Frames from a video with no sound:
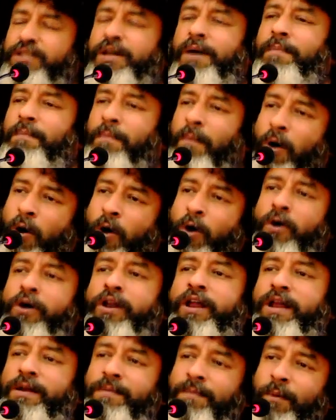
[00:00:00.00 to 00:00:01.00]
The
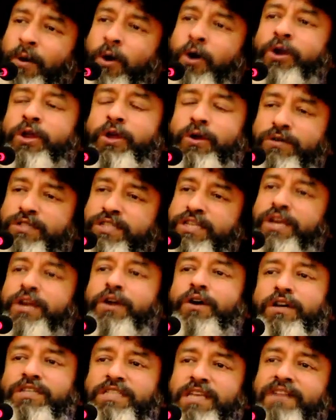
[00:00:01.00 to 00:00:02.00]
more and more you
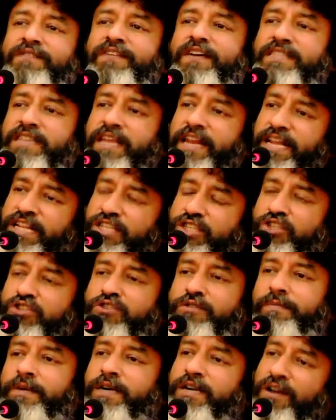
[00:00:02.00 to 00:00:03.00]
see yourself as an
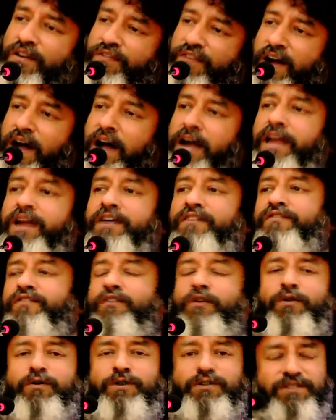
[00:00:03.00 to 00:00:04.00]
instrument of a higher
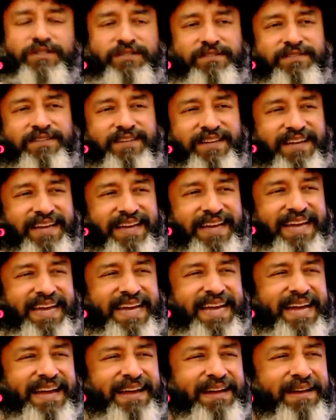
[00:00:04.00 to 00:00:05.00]
force,
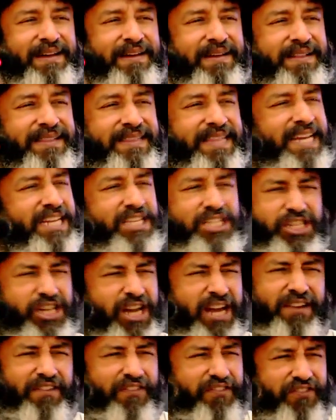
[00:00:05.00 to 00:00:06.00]
there is
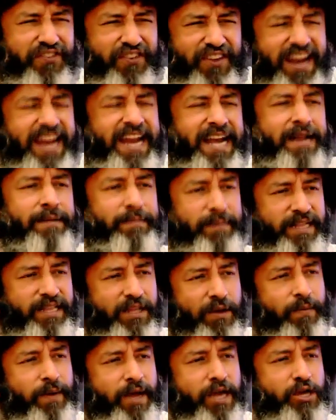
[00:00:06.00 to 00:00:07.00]
sheer freedom
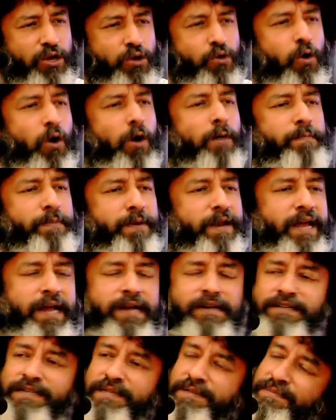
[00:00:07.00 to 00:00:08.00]
in the way you
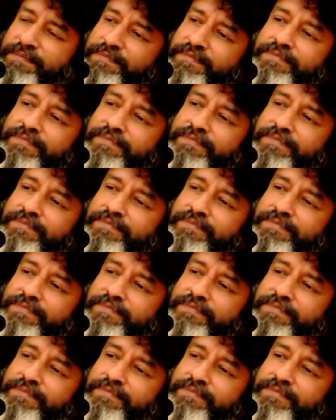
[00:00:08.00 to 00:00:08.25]
operate.